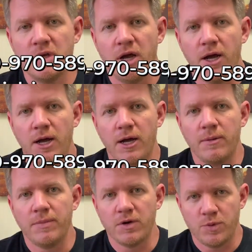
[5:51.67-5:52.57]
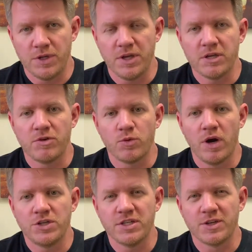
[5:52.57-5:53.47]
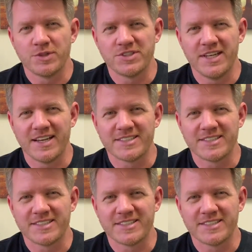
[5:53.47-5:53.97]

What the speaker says: But we thank you for watching, and we'll see you next